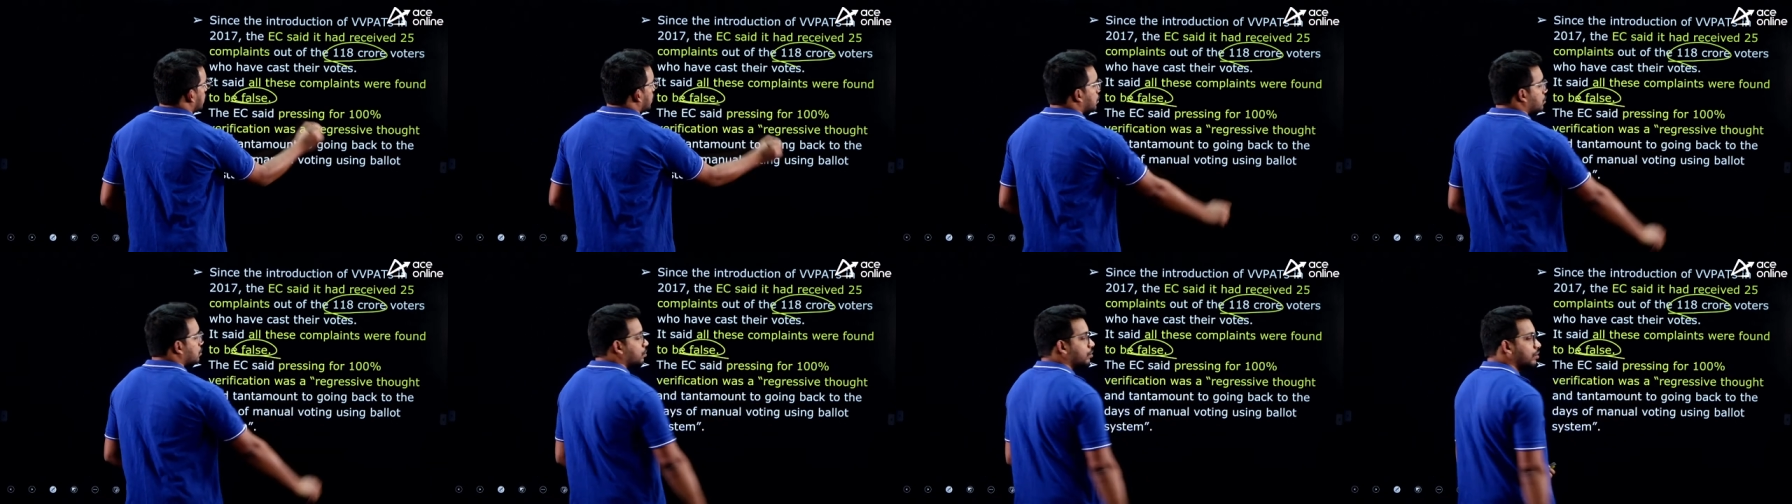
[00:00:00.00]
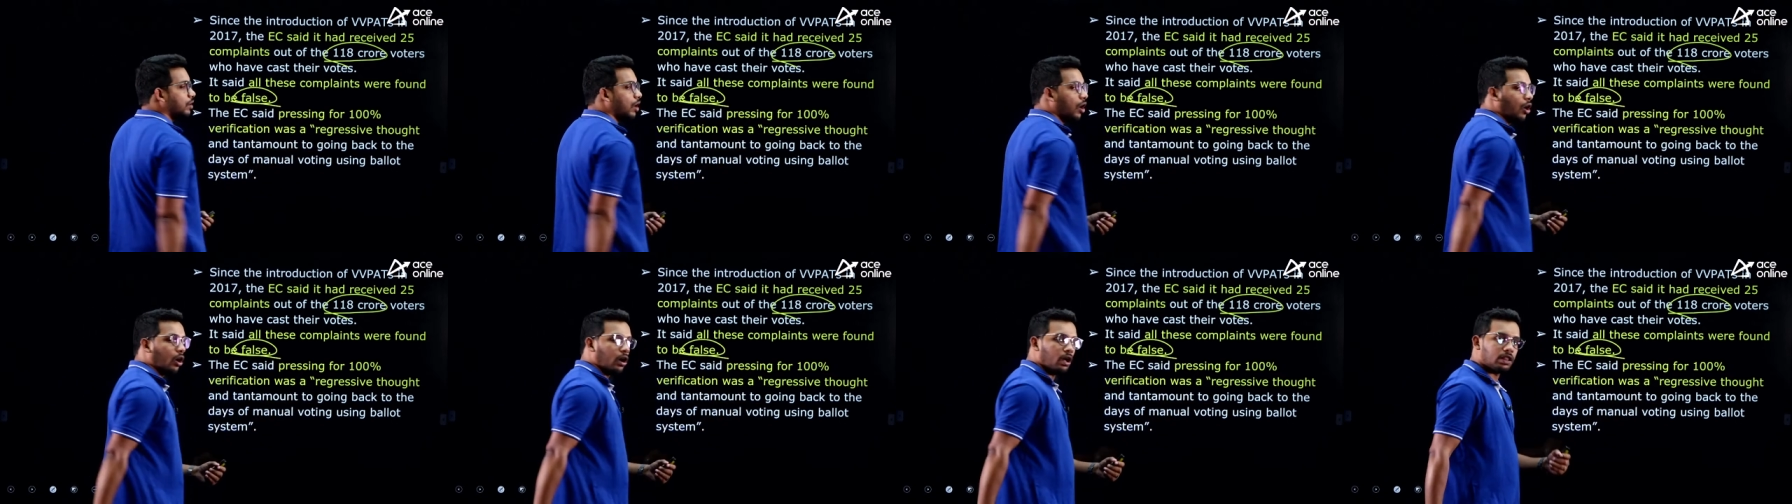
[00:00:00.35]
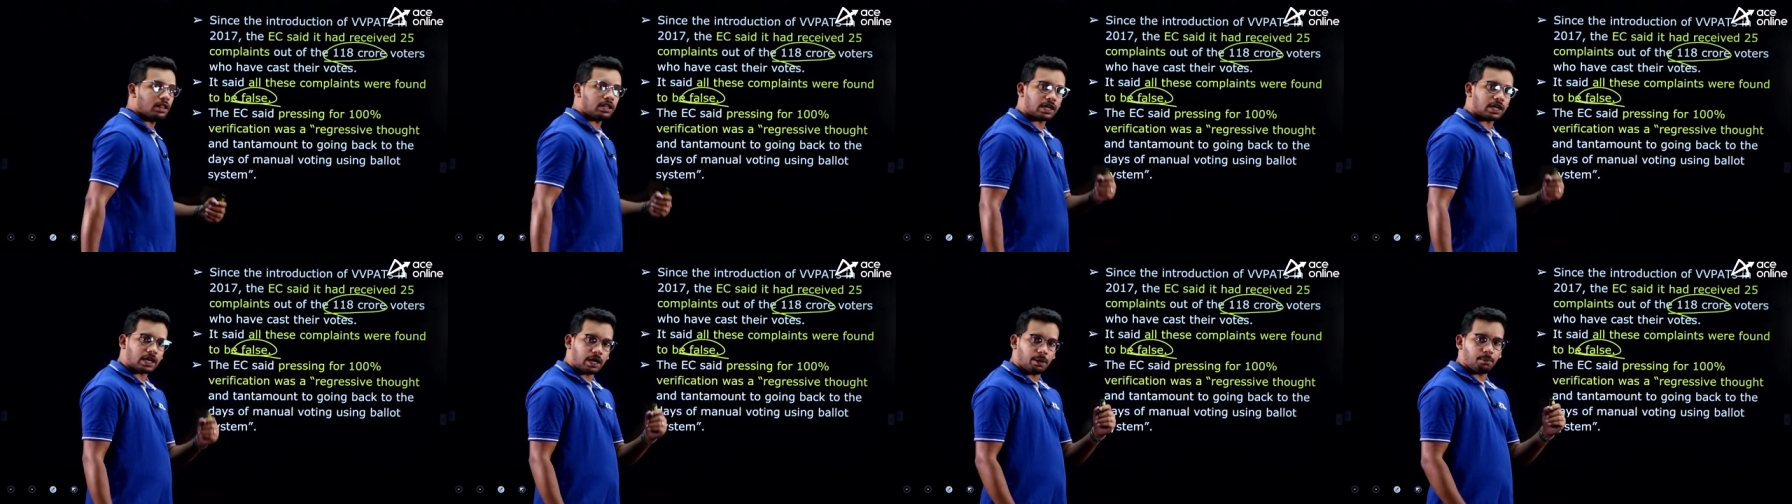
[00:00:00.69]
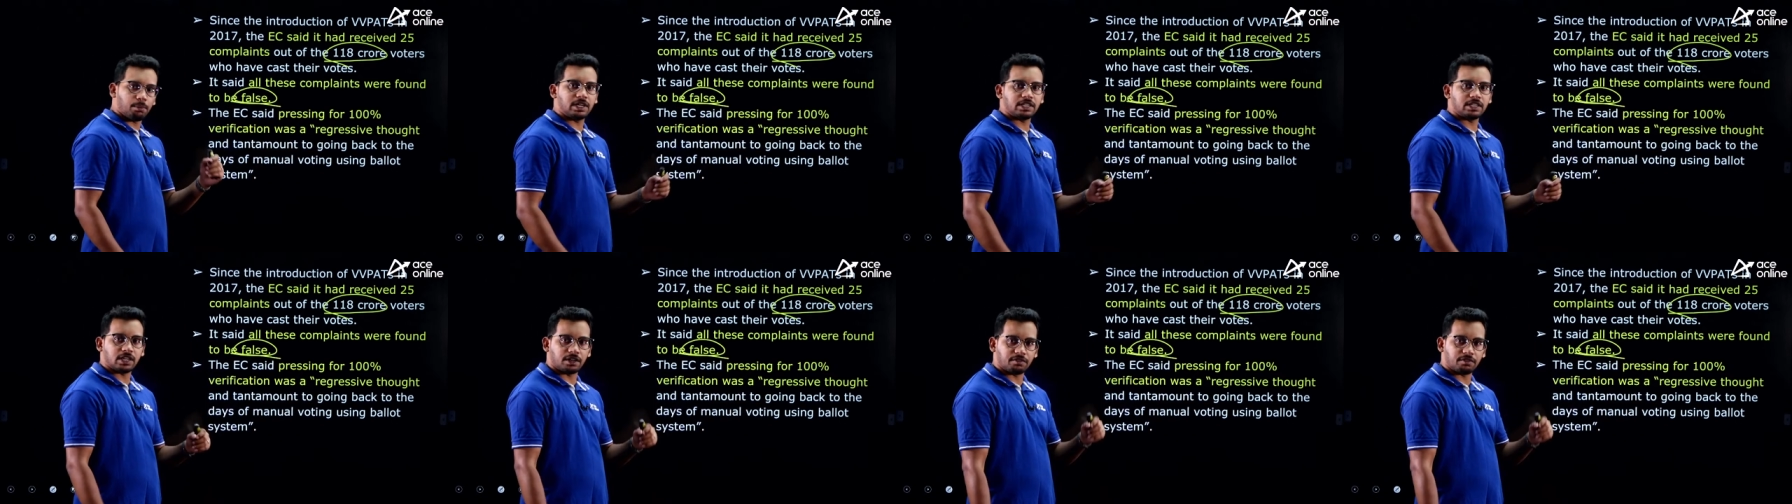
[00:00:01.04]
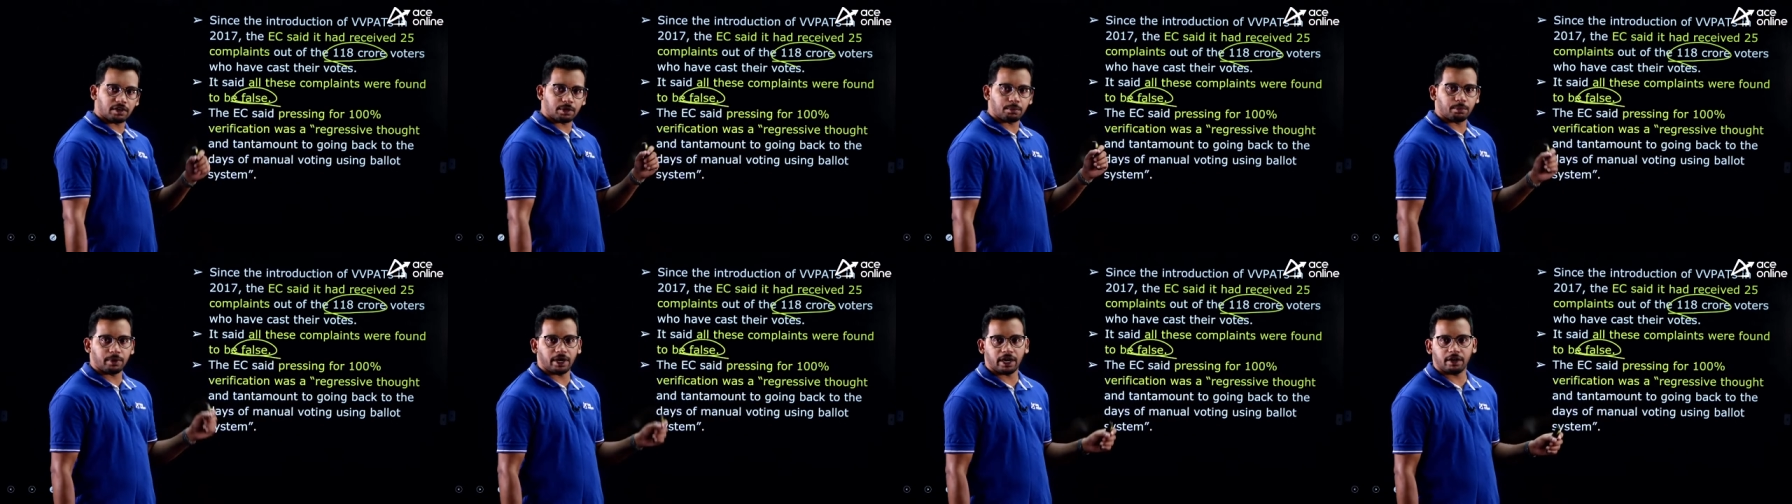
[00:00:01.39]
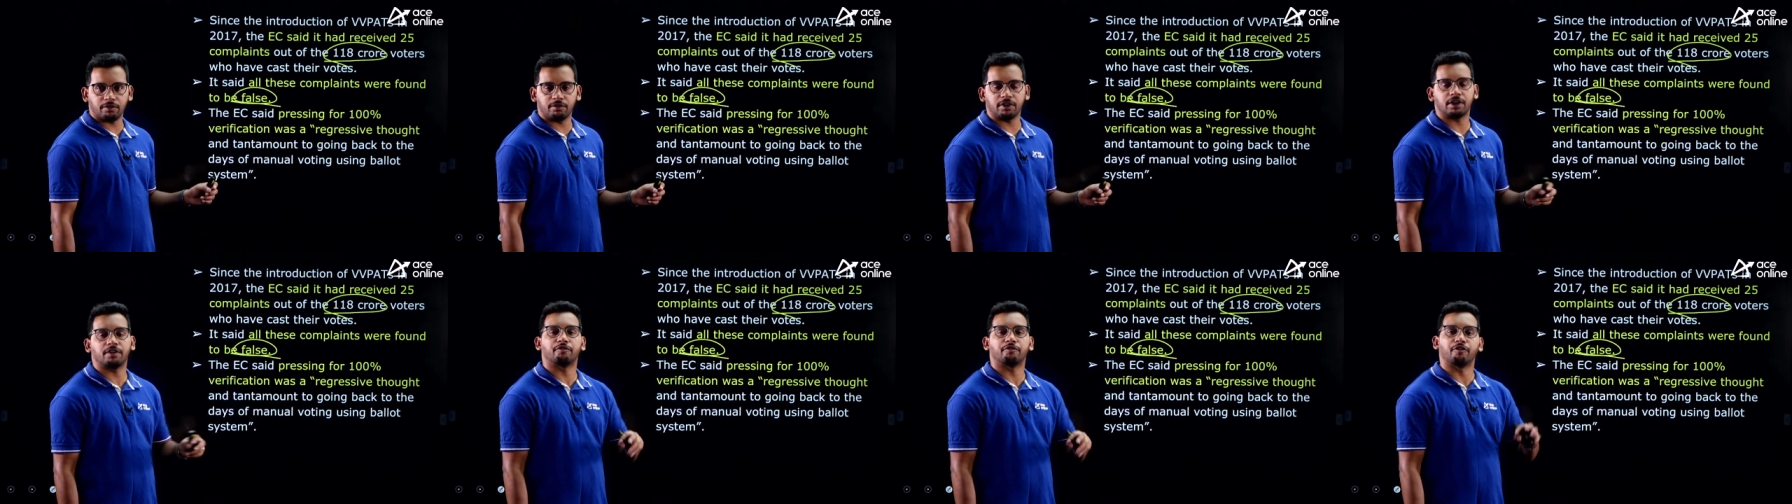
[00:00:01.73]
So, the, all the complaints that were made
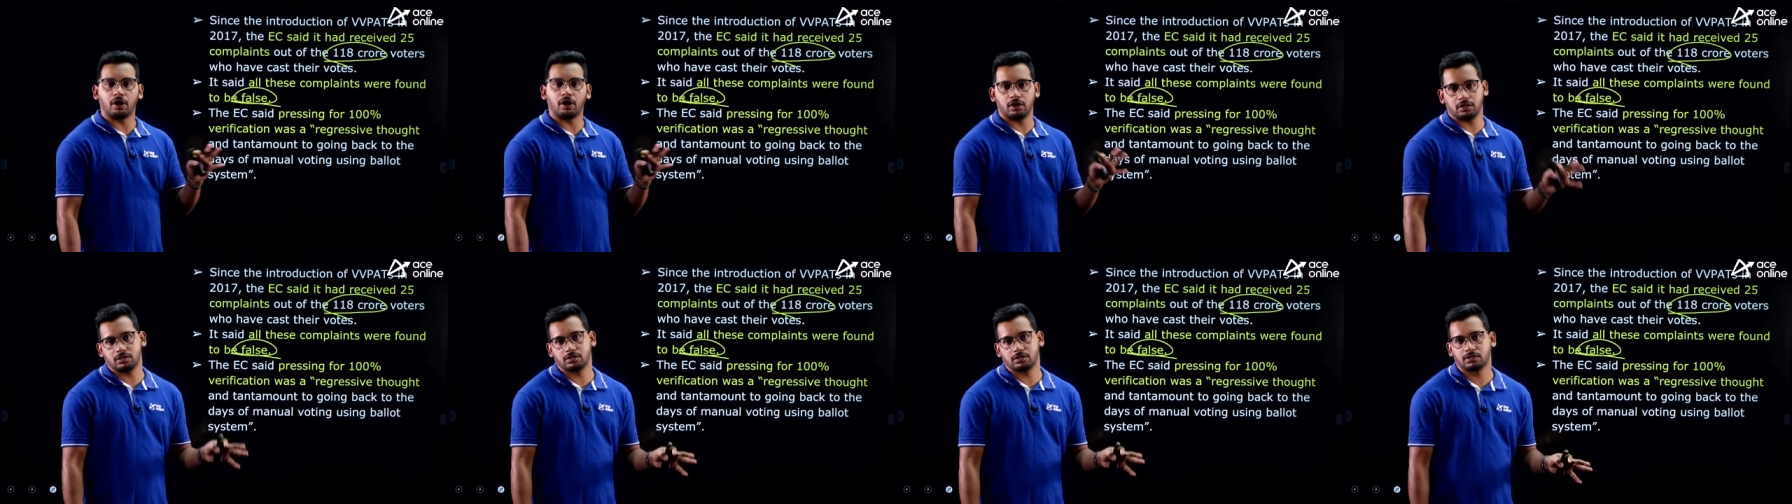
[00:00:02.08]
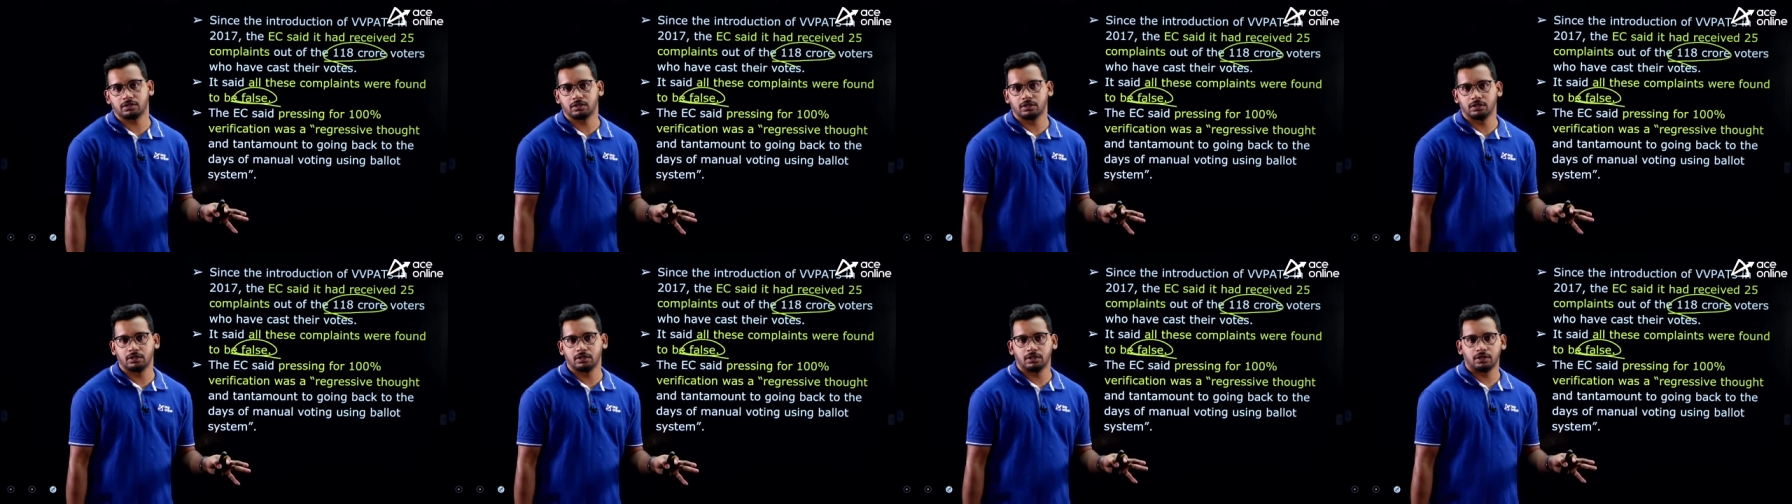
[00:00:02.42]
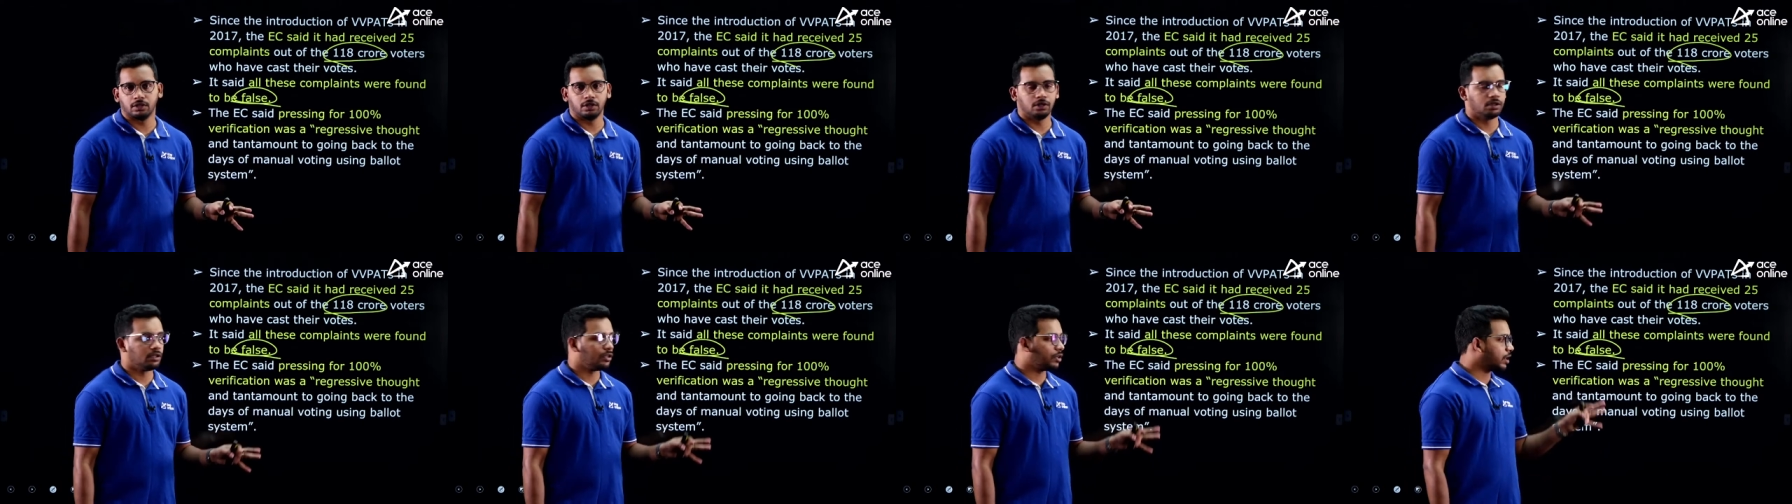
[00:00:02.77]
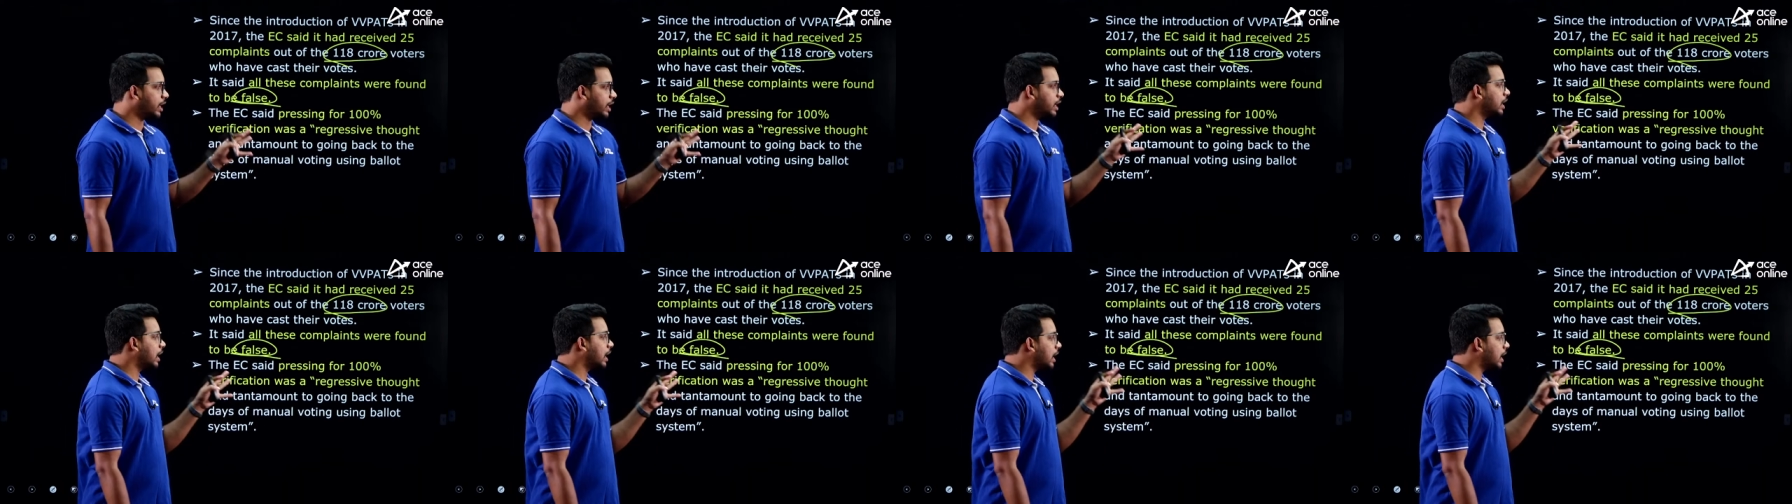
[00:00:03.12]
were false, right.